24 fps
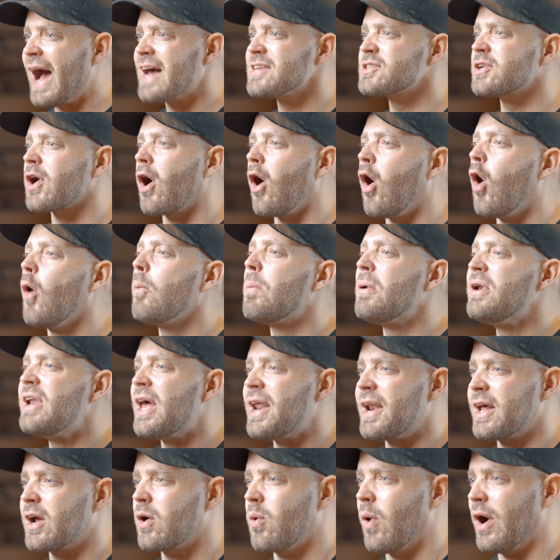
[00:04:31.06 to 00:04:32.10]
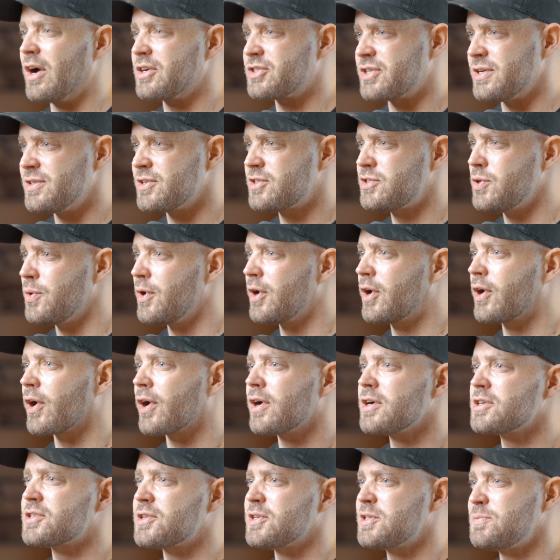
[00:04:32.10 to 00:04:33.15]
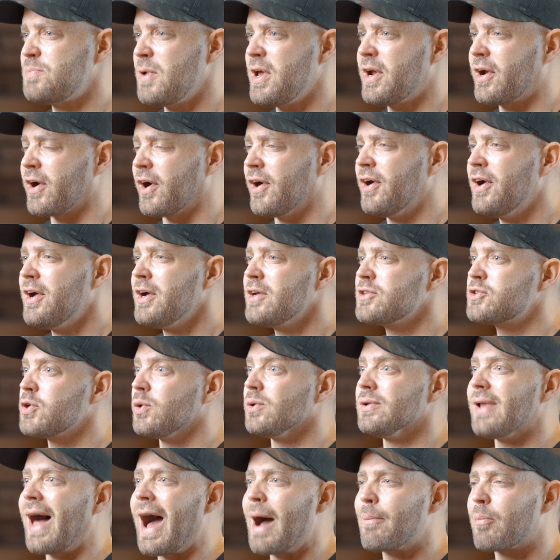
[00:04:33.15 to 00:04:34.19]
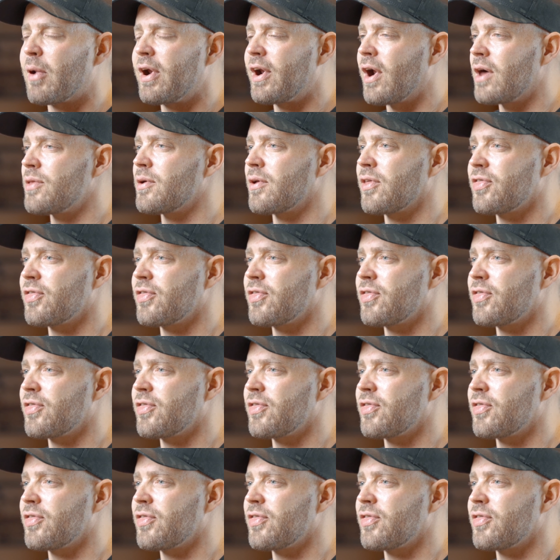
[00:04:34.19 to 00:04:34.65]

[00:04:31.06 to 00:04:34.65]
Ask open-ended questions to encourage the speaker to elaborate on their